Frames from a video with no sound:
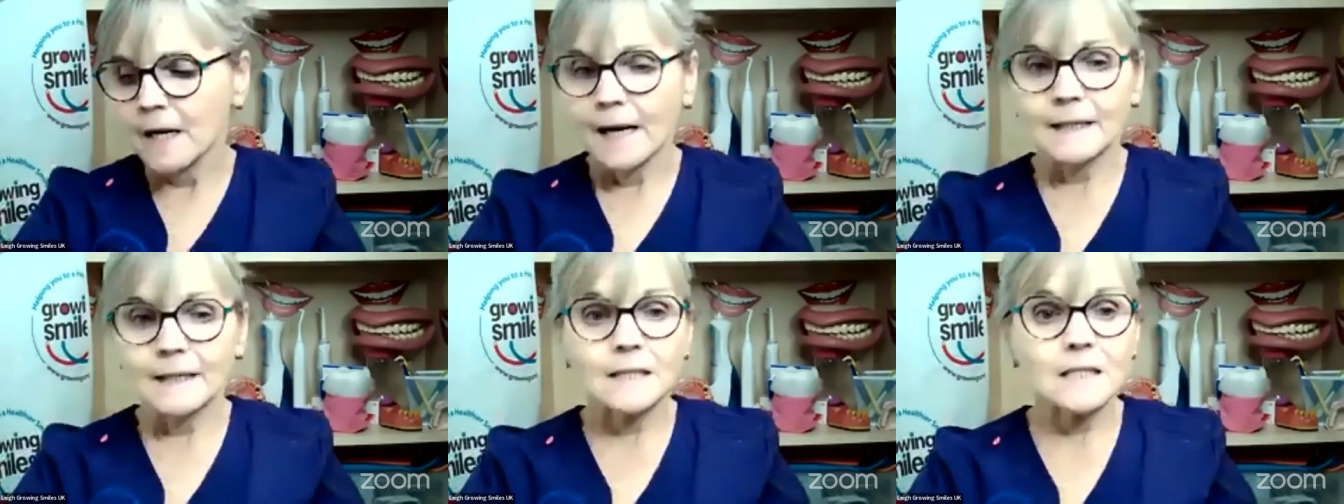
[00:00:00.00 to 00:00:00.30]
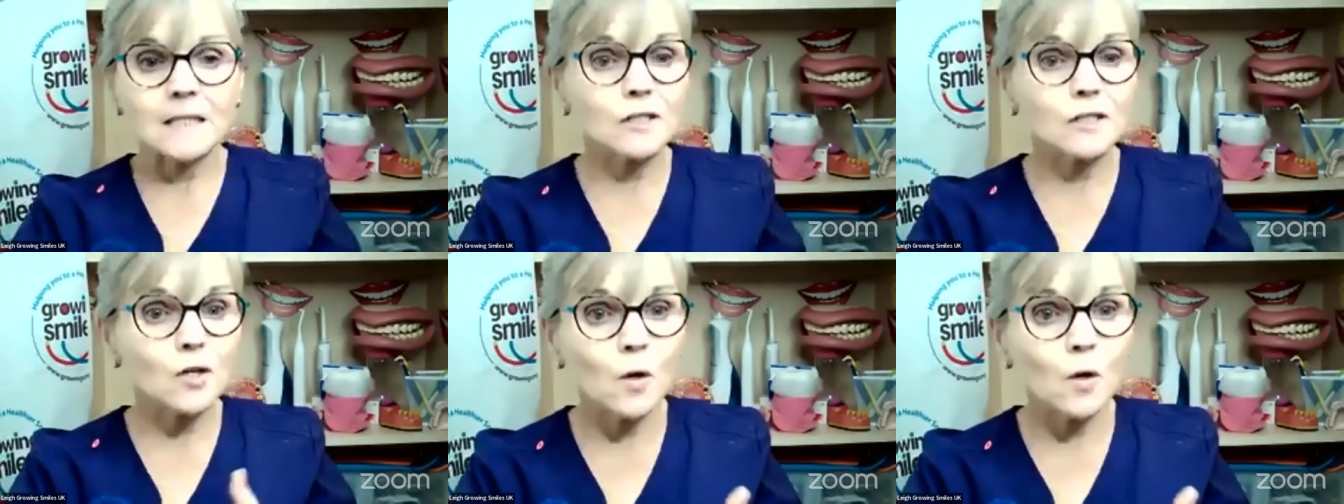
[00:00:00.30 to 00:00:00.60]
and
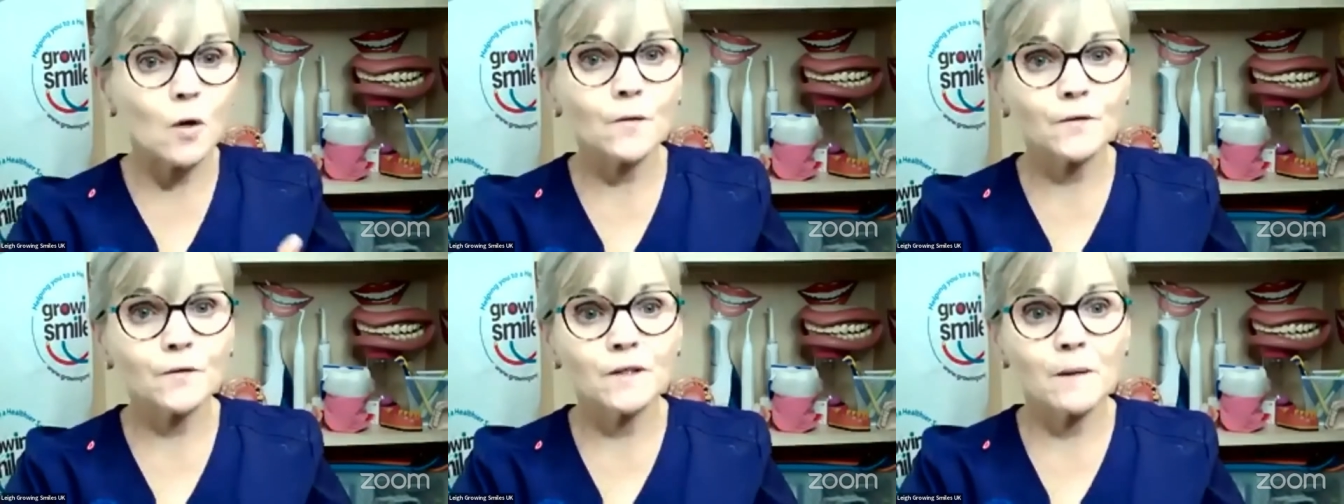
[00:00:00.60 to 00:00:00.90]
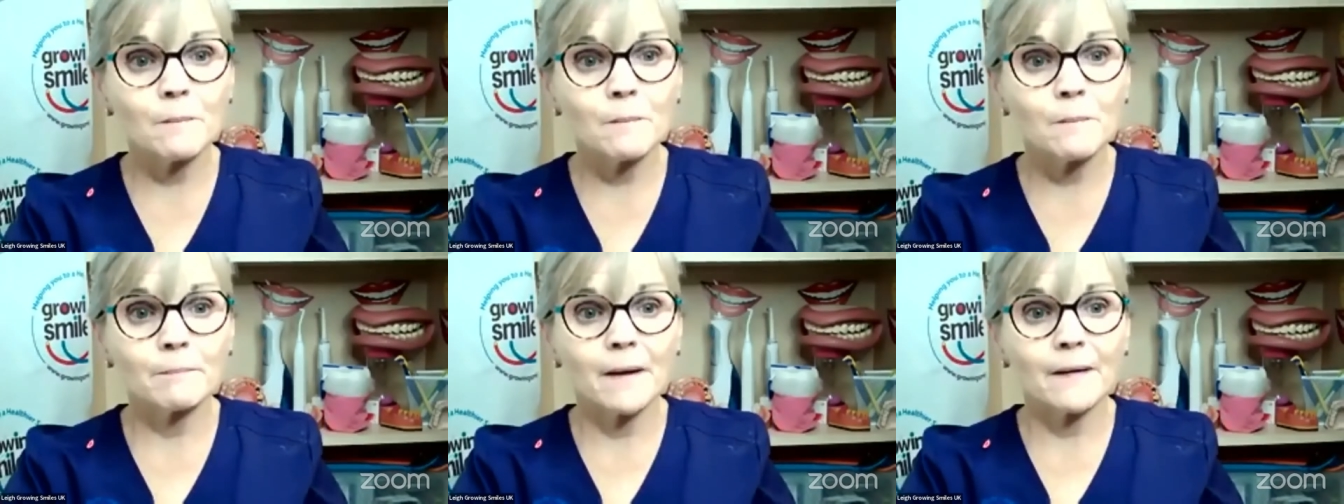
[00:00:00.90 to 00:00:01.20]
it's often
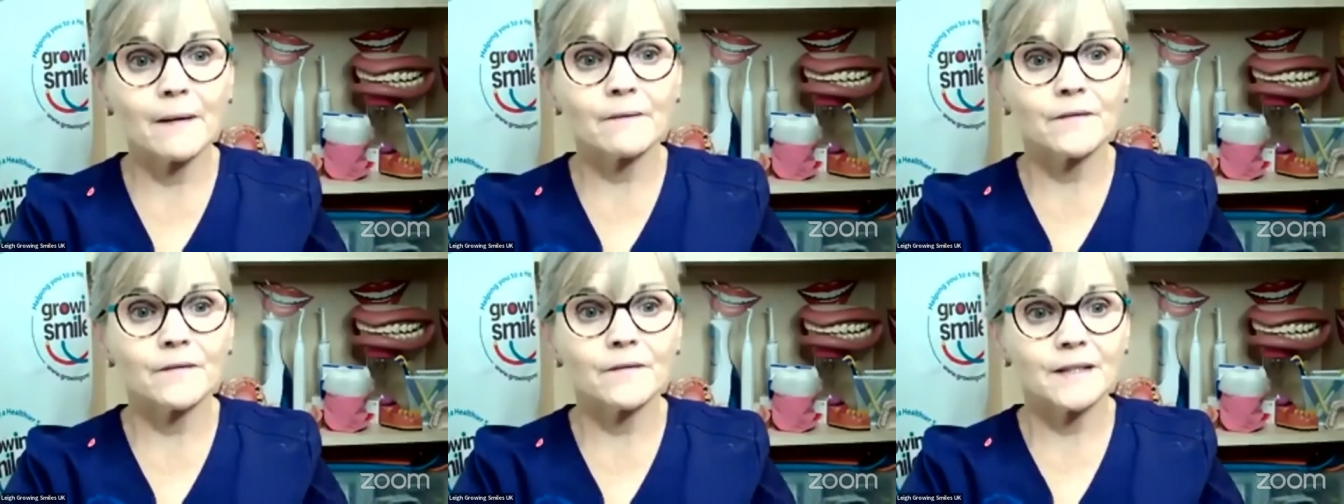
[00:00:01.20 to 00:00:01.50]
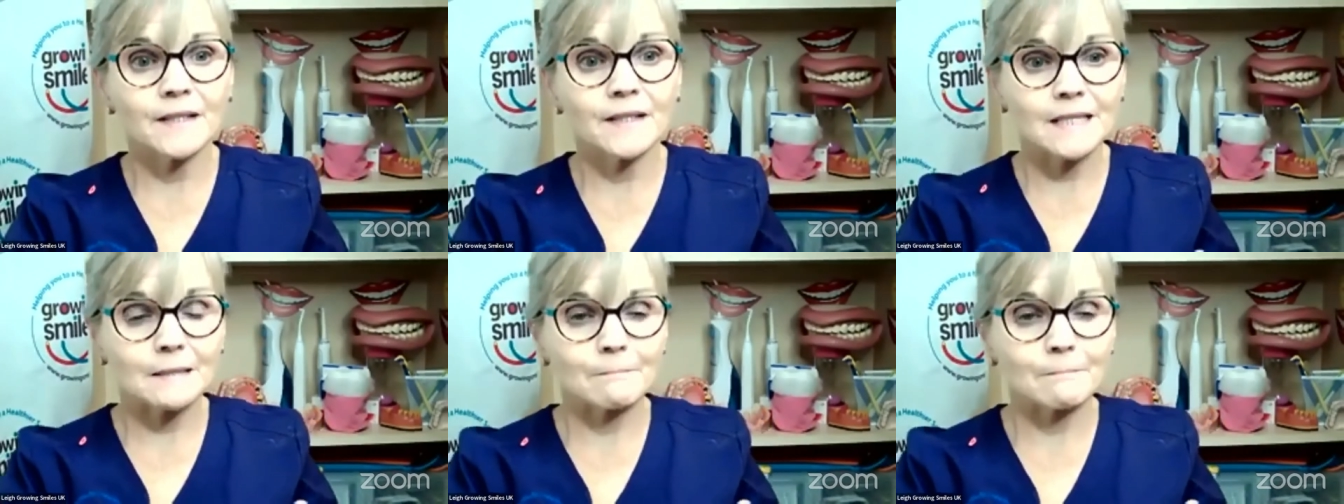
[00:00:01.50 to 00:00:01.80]
a bit that
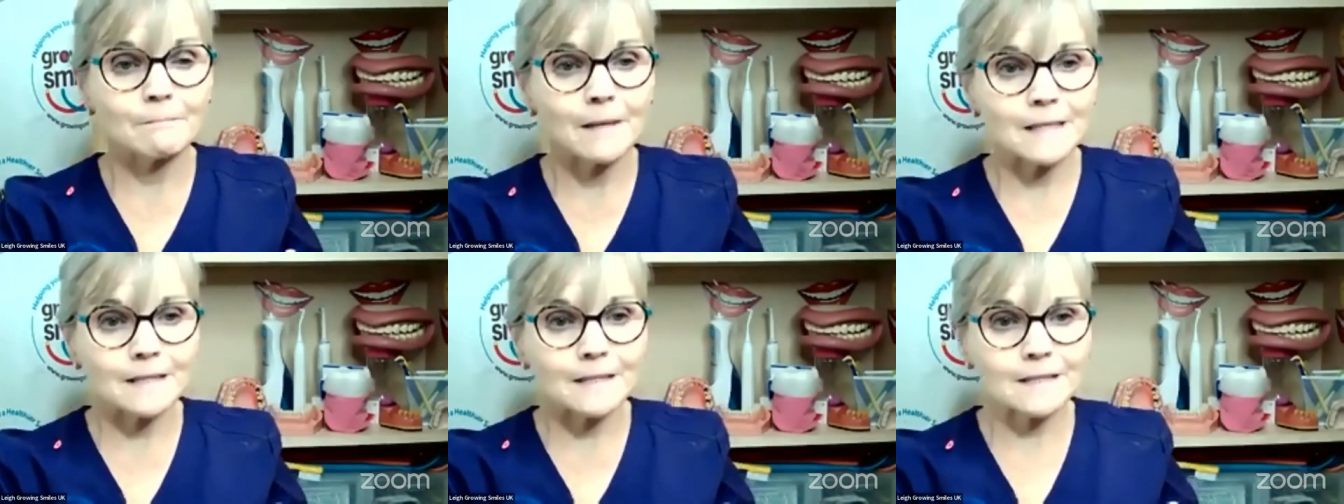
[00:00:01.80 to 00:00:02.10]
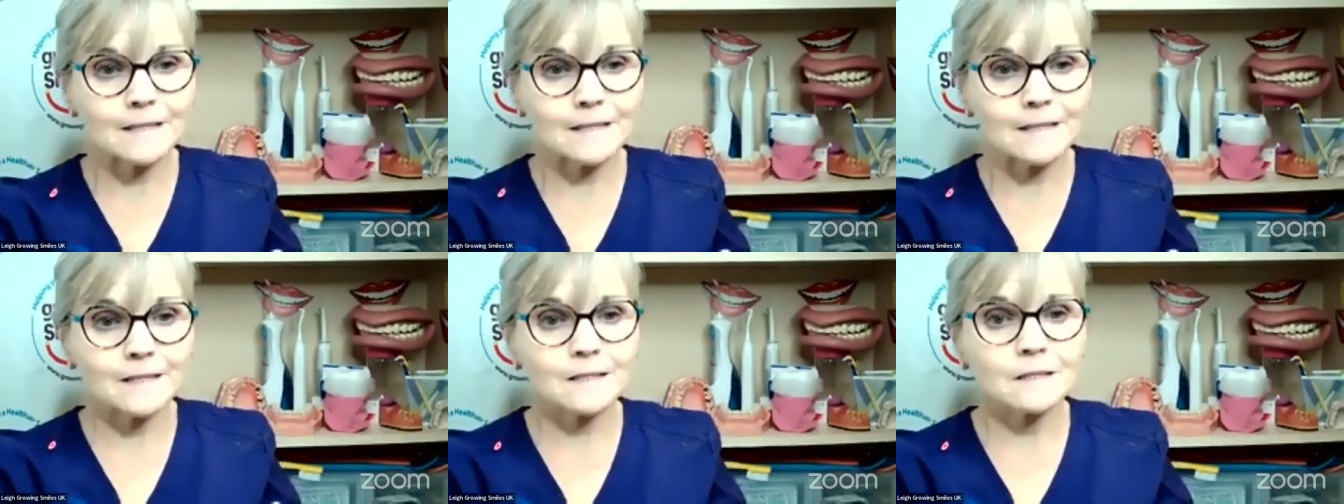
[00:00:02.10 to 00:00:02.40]
is
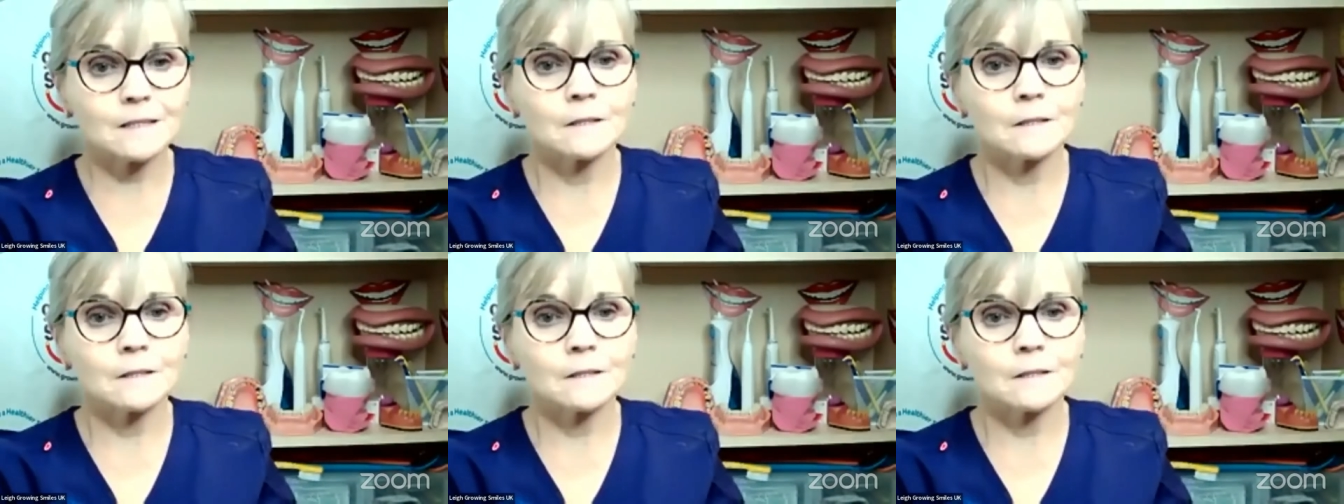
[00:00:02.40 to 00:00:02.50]
missed.